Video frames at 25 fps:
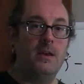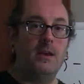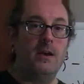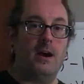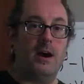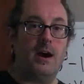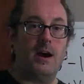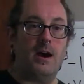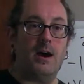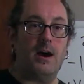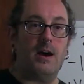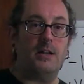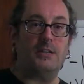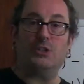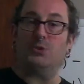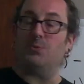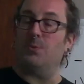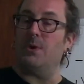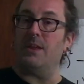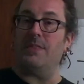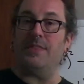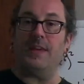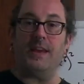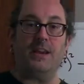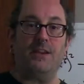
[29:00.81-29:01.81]
I just
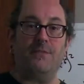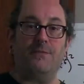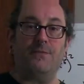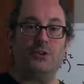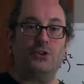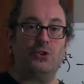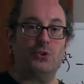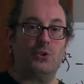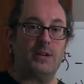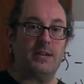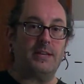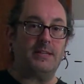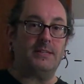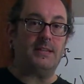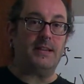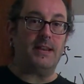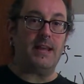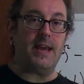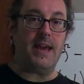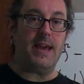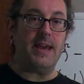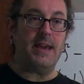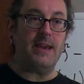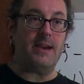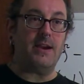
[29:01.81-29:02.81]
want to thank you for joining
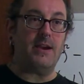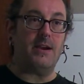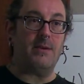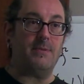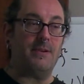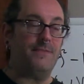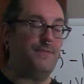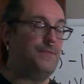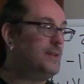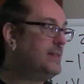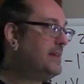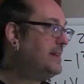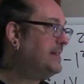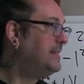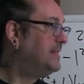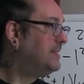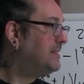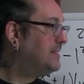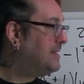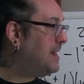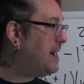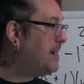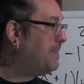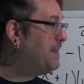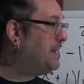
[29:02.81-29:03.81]
today. I feel like this
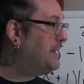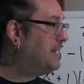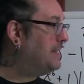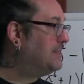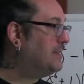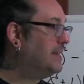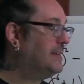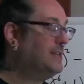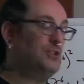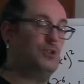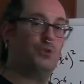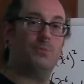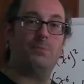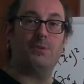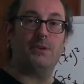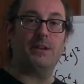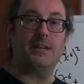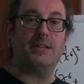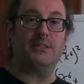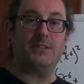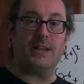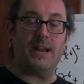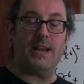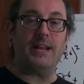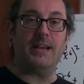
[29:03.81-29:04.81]
topic is like super
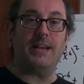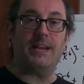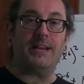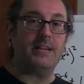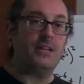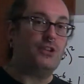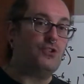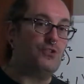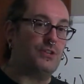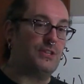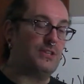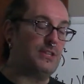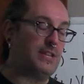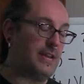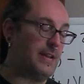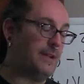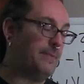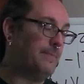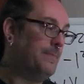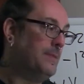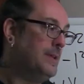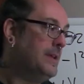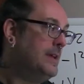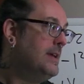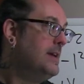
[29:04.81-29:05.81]
exciting and interesting.
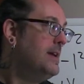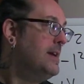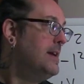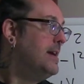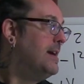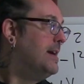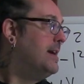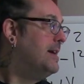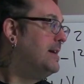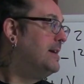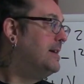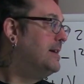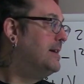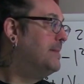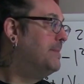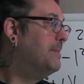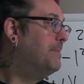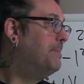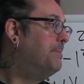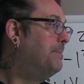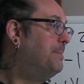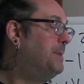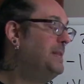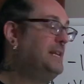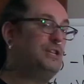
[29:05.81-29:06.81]

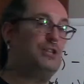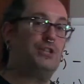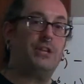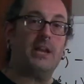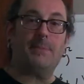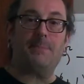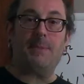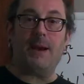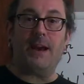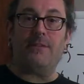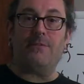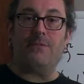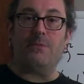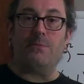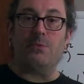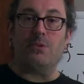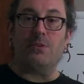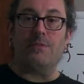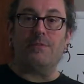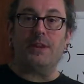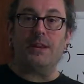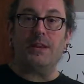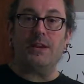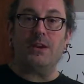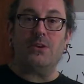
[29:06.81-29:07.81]
Please check back for
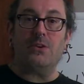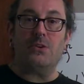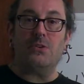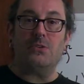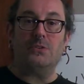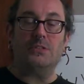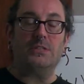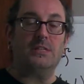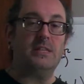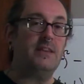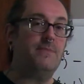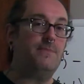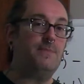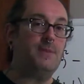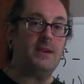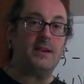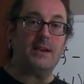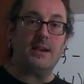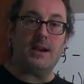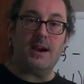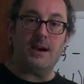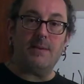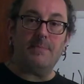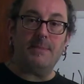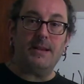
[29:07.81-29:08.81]
more videos. Leave me a
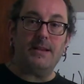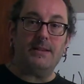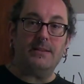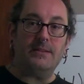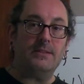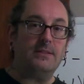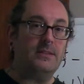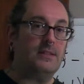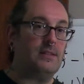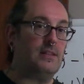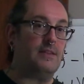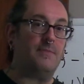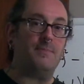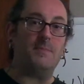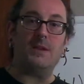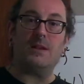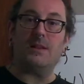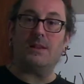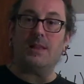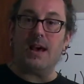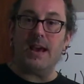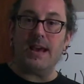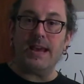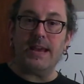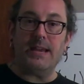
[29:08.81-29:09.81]
comment, leave me a
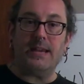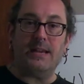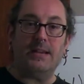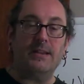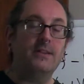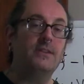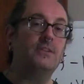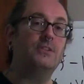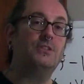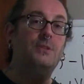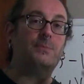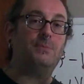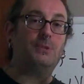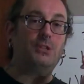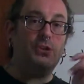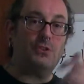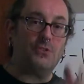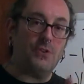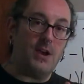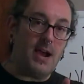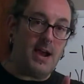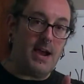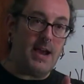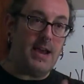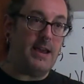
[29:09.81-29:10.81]
like,
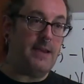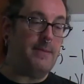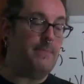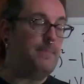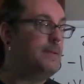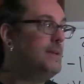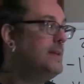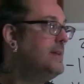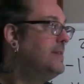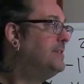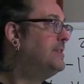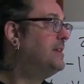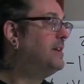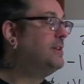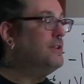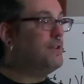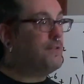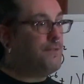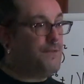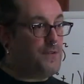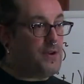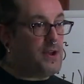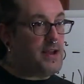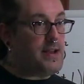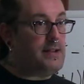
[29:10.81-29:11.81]
subscribe, tell your
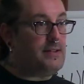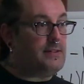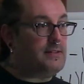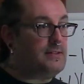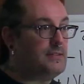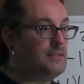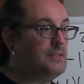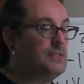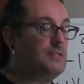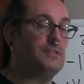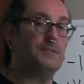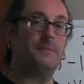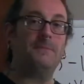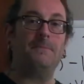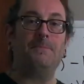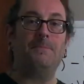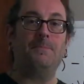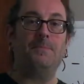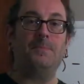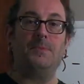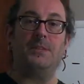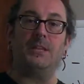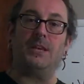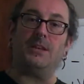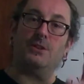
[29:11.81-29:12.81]
friends,
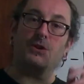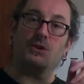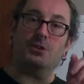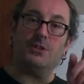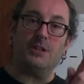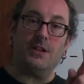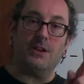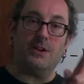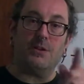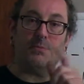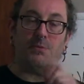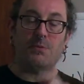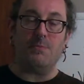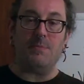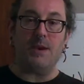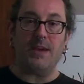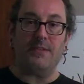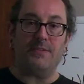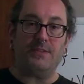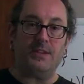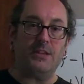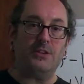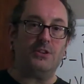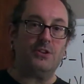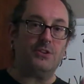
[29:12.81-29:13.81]
tell your terrible
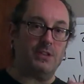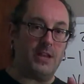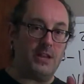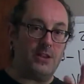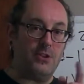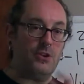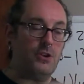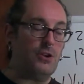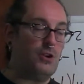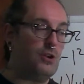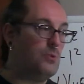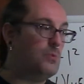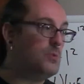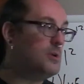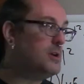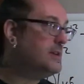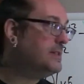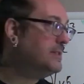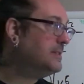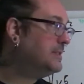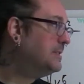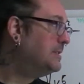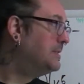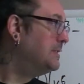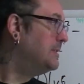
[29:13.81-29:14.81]
math teachers and your good
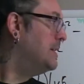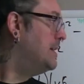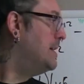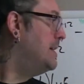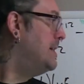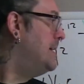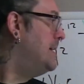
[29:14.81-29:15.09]
ones.